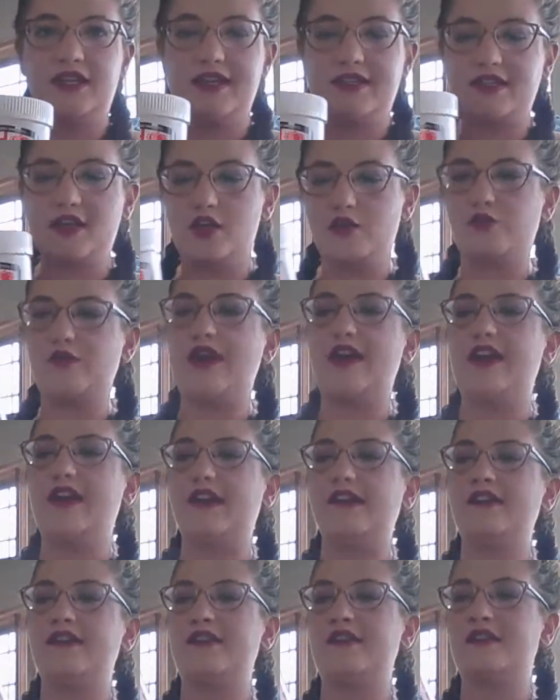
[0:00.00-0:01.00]
It's all
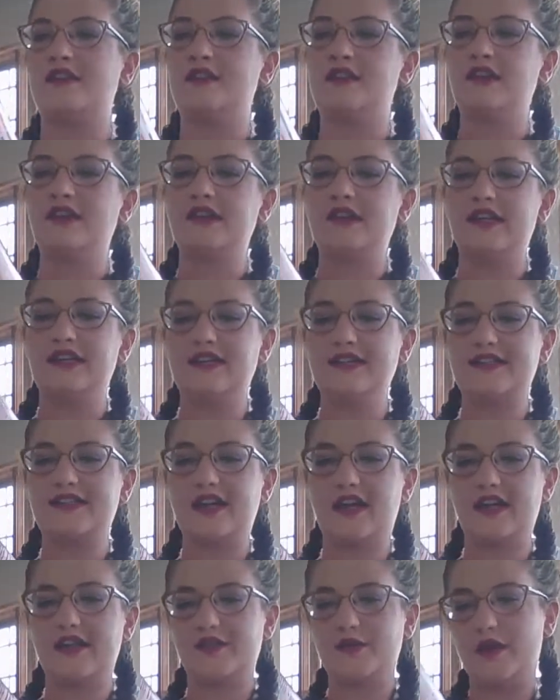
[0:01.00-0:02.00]
red, and it's
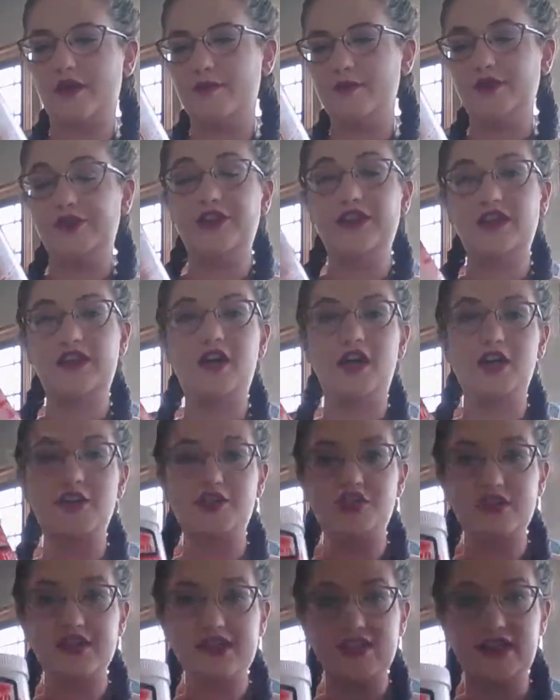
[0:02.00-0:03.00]
got 12 million
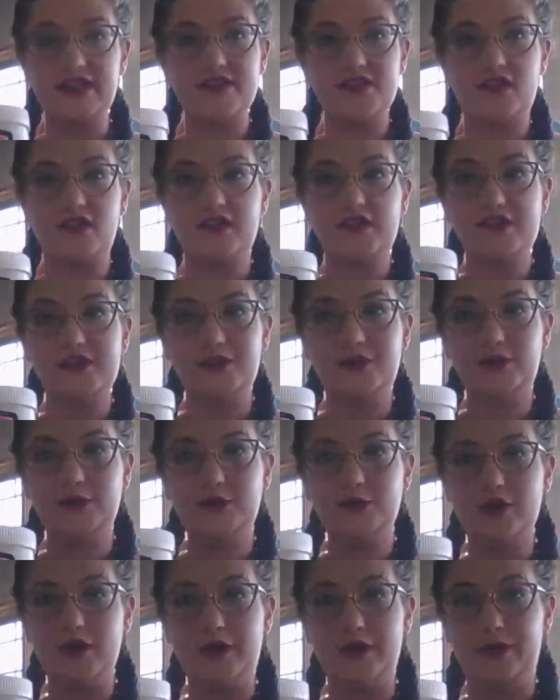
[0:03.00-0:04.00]
caution signs on it, so
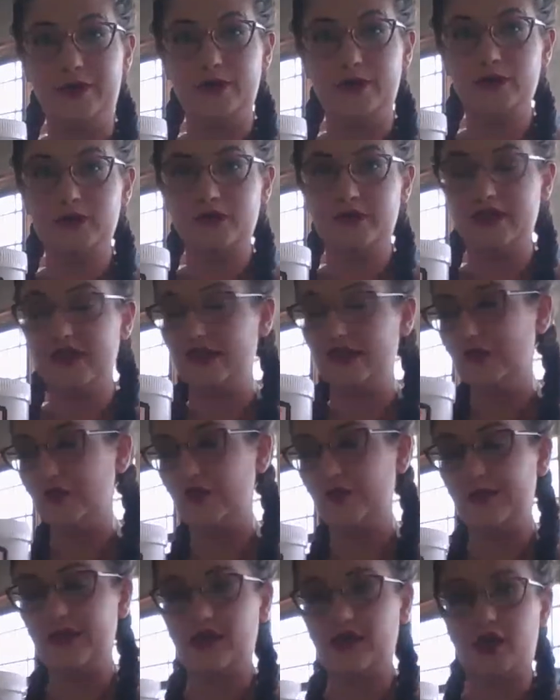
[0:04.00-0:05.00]
you know that you
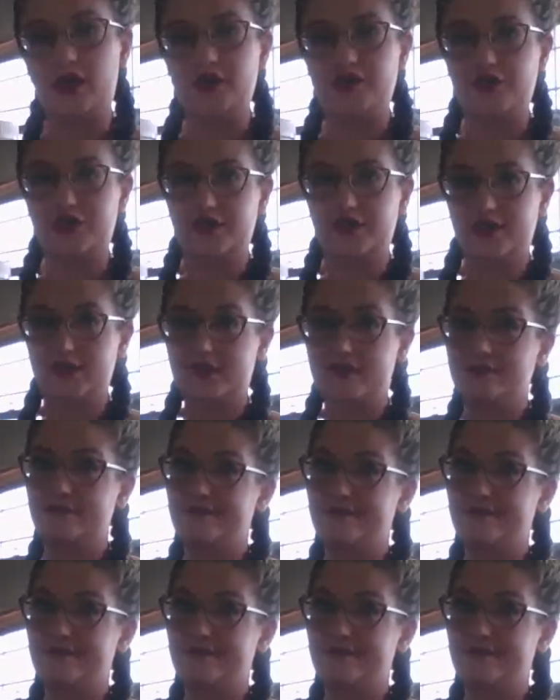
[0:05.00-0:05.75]
should be cautious.